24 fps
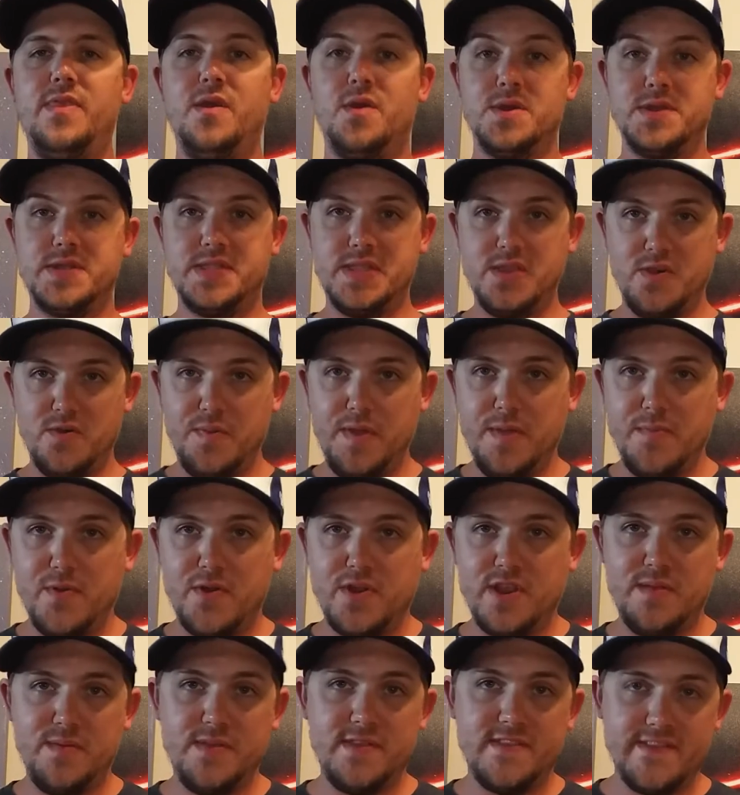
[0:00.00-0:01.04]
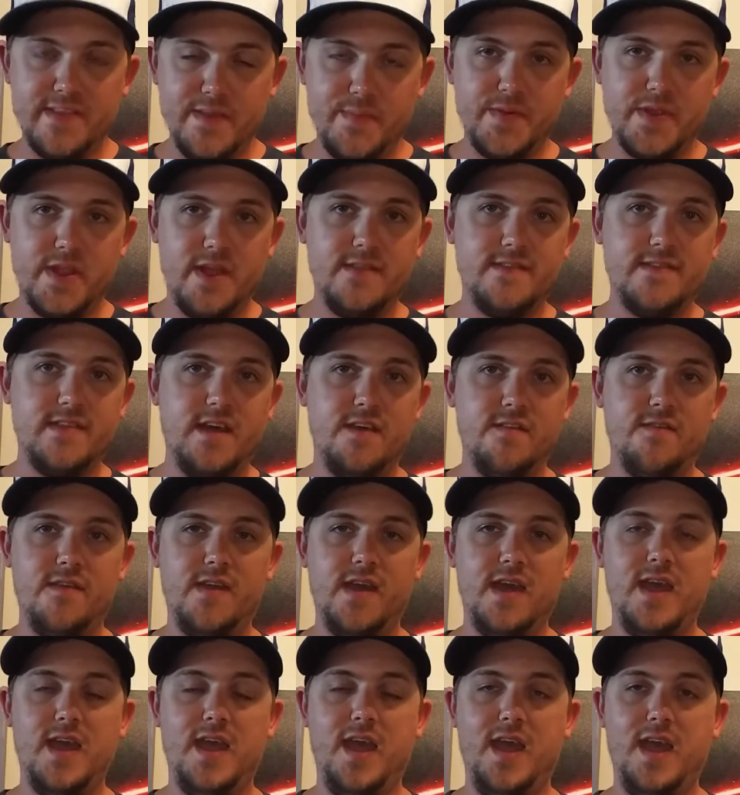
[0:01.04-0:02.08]
There are still people going to be slipping on
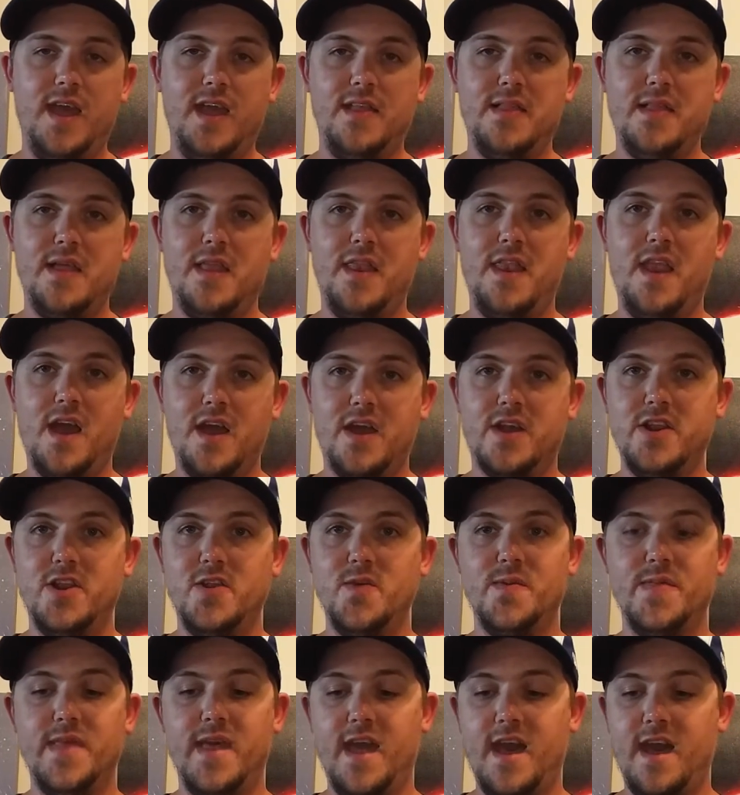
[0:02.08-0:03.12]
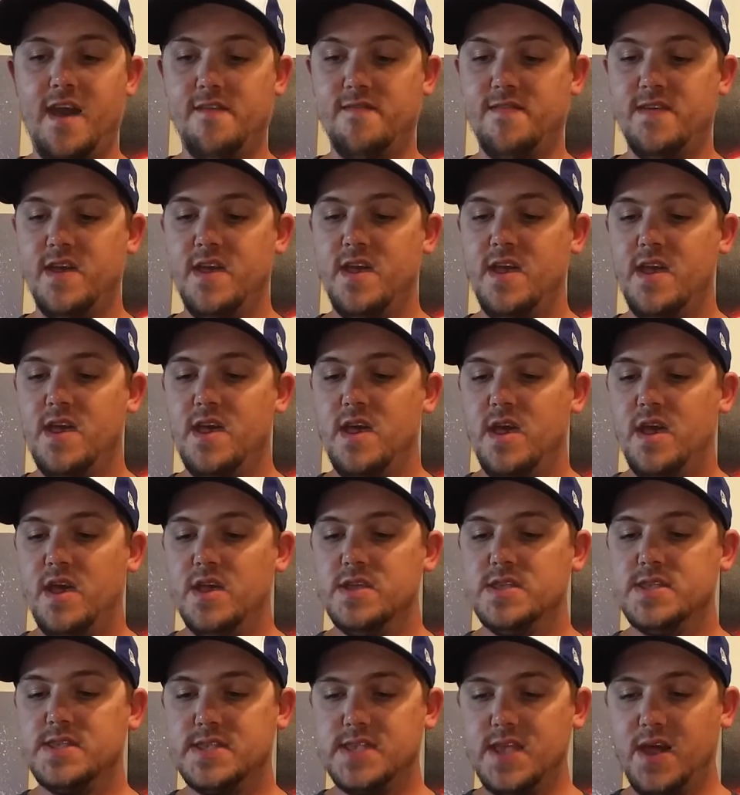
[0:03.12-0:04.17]
stuff and not going to know what they have.
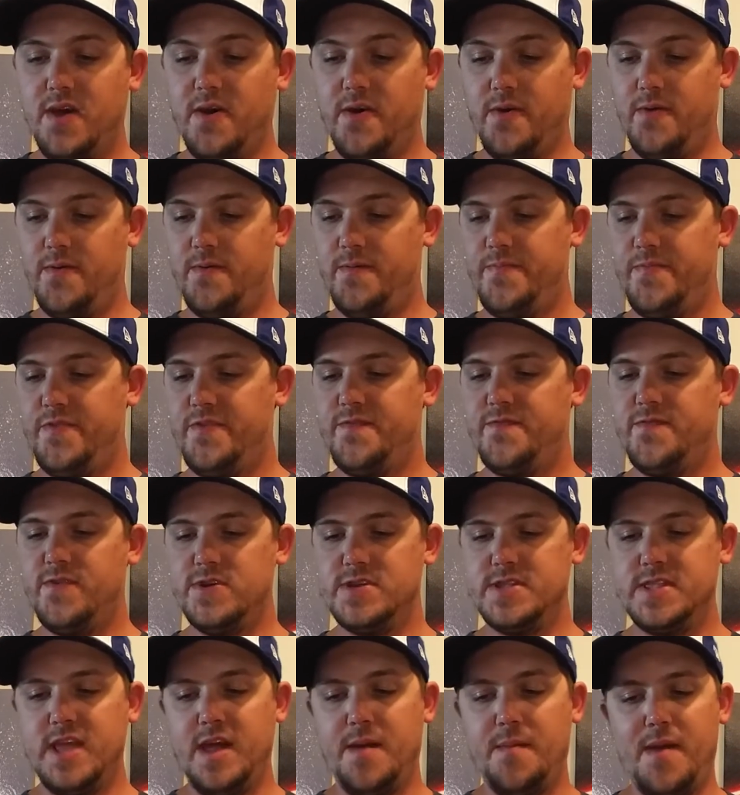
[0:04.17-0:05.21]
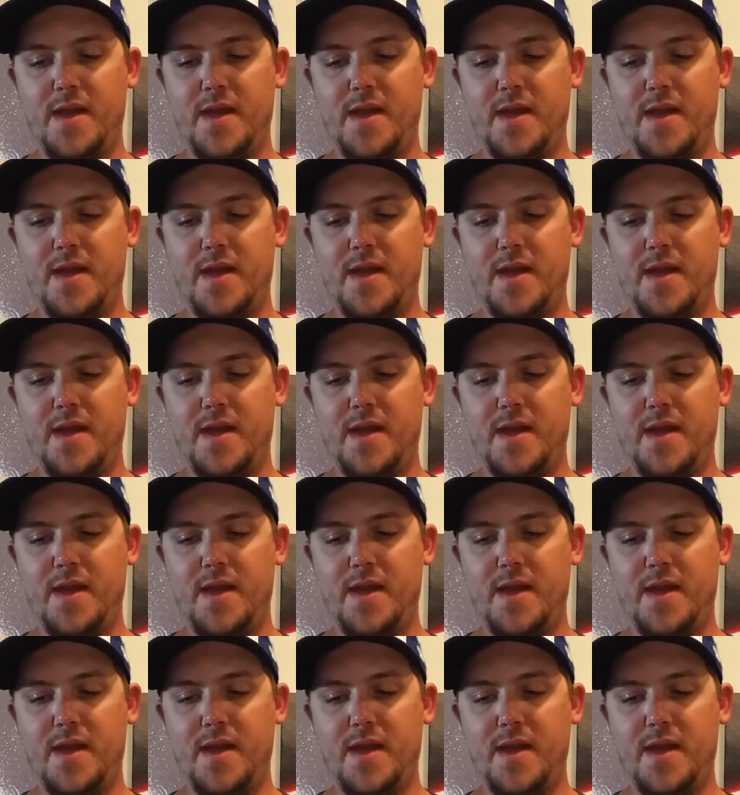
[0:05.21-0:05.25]
So first up,